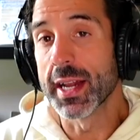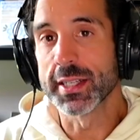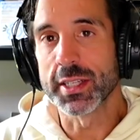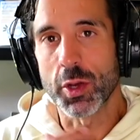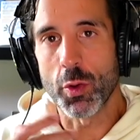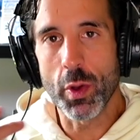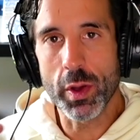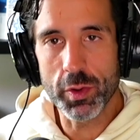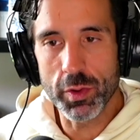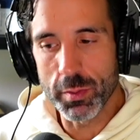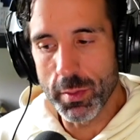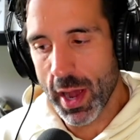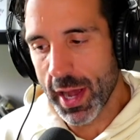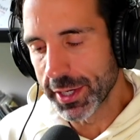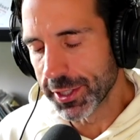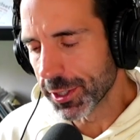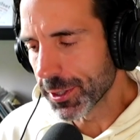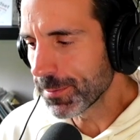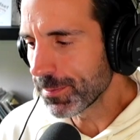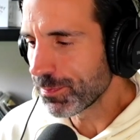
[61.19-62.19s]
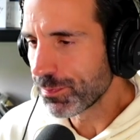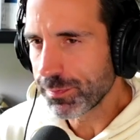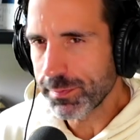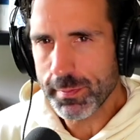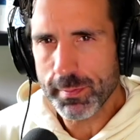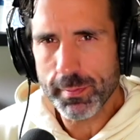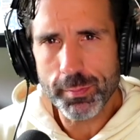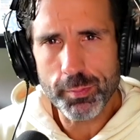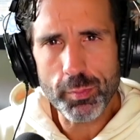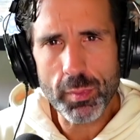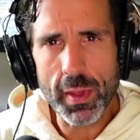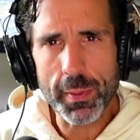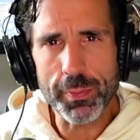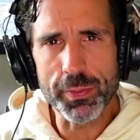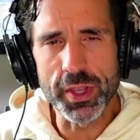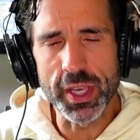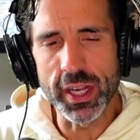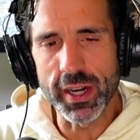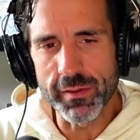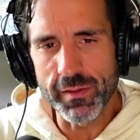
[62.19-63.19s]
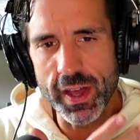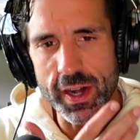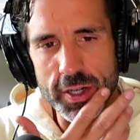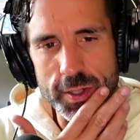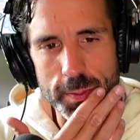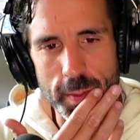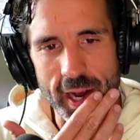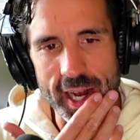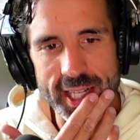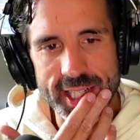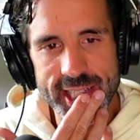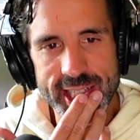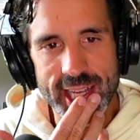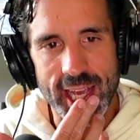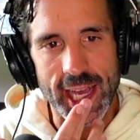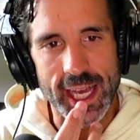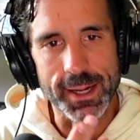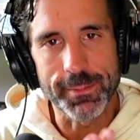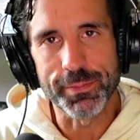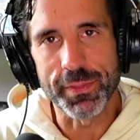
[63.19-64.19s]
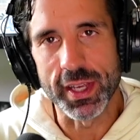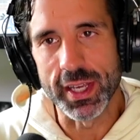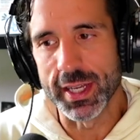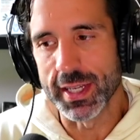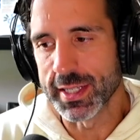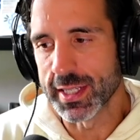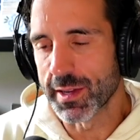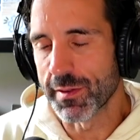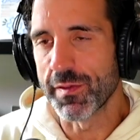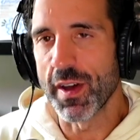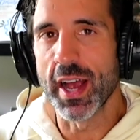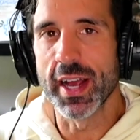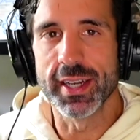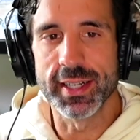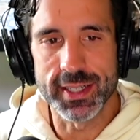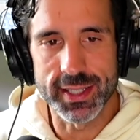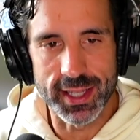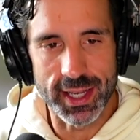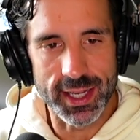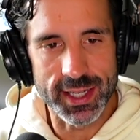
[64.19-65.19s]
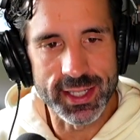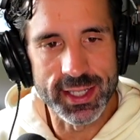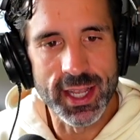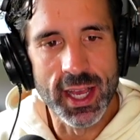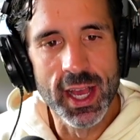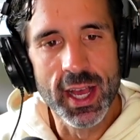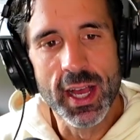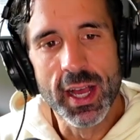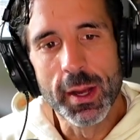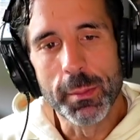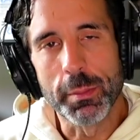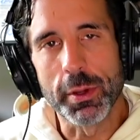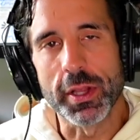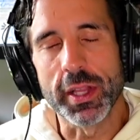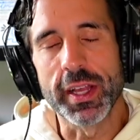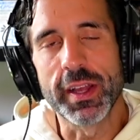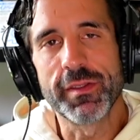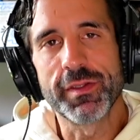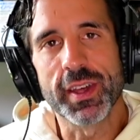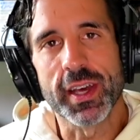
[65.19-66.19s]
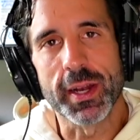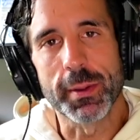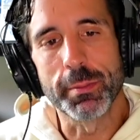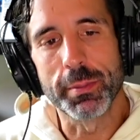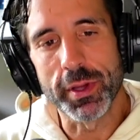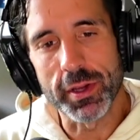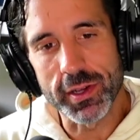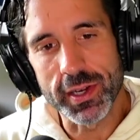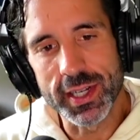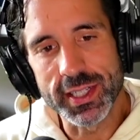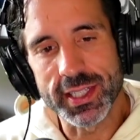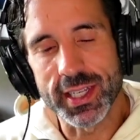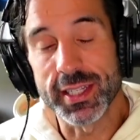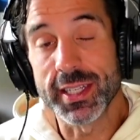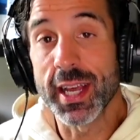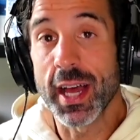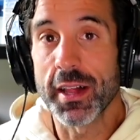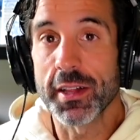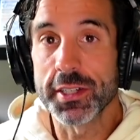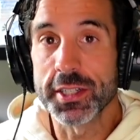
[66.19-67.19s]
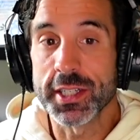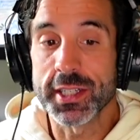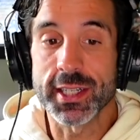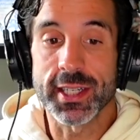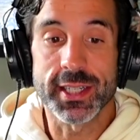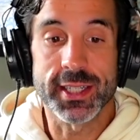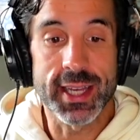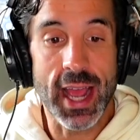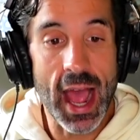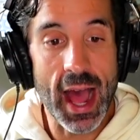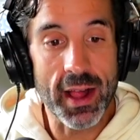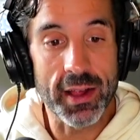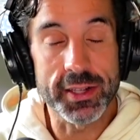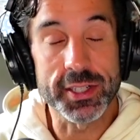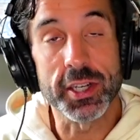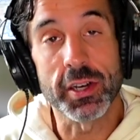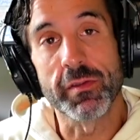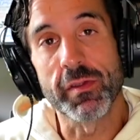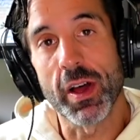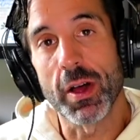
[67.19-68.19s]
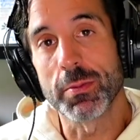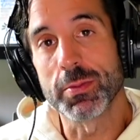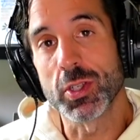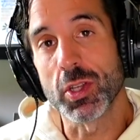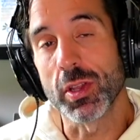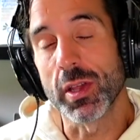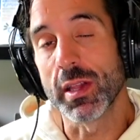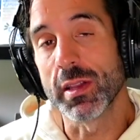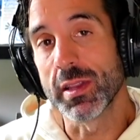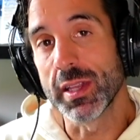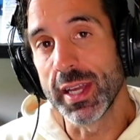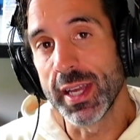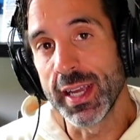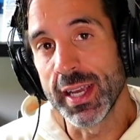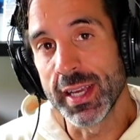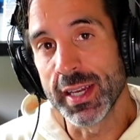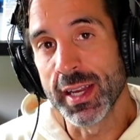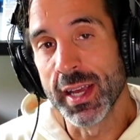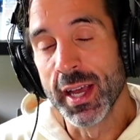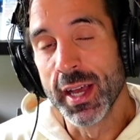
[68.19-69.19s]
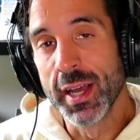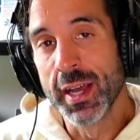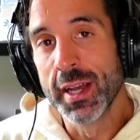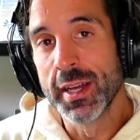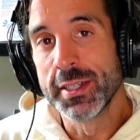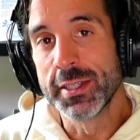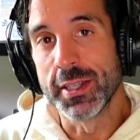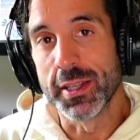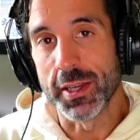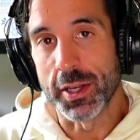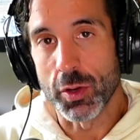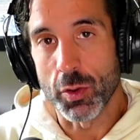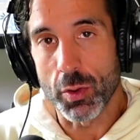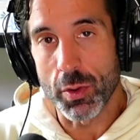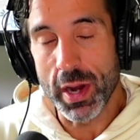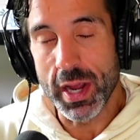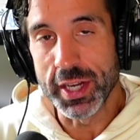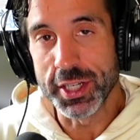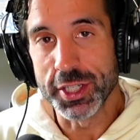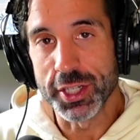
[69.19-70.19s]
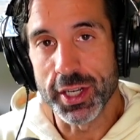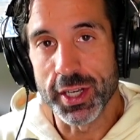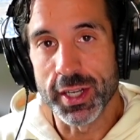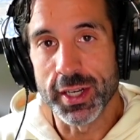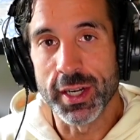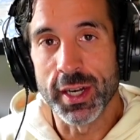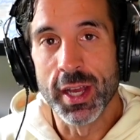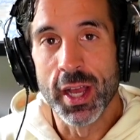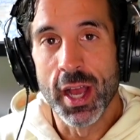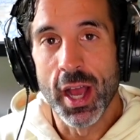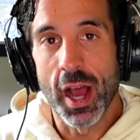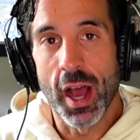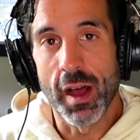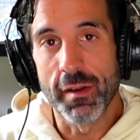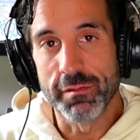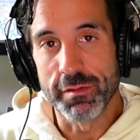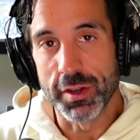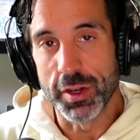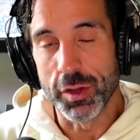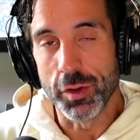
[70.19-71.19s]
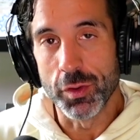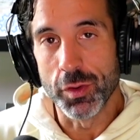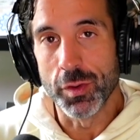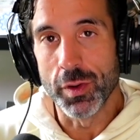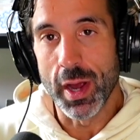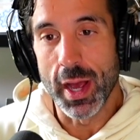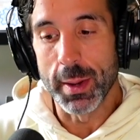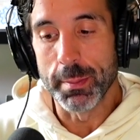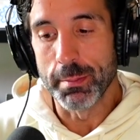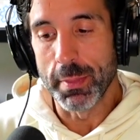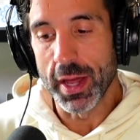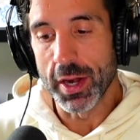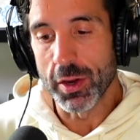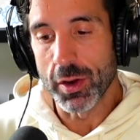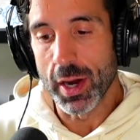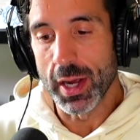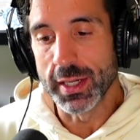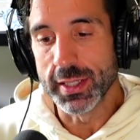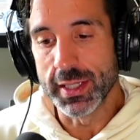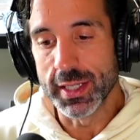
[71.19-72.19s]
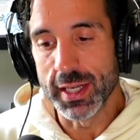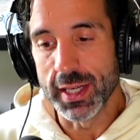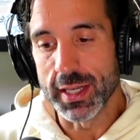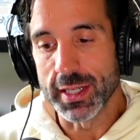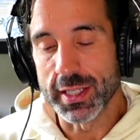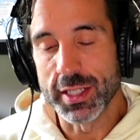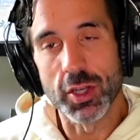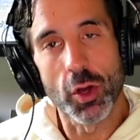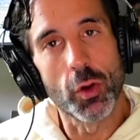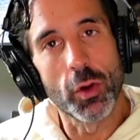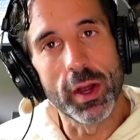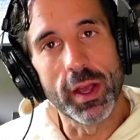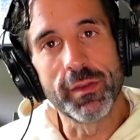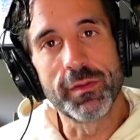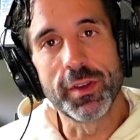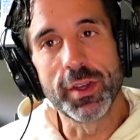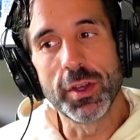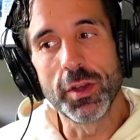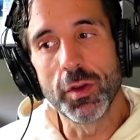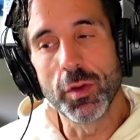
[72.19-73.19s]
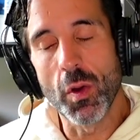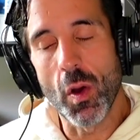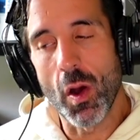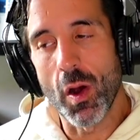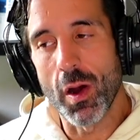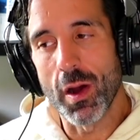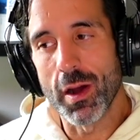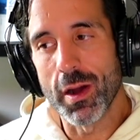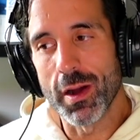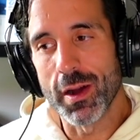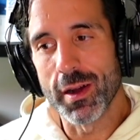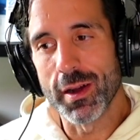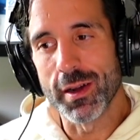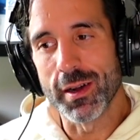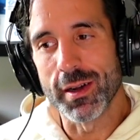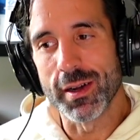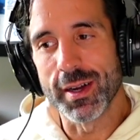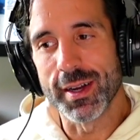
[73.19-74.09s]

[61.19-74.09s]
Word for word: quick reminder, the innovator's mindset is defined as this: belief that abilities, intelligence, and talents are developed so they lead to the creation of new and better ideas. So if you are,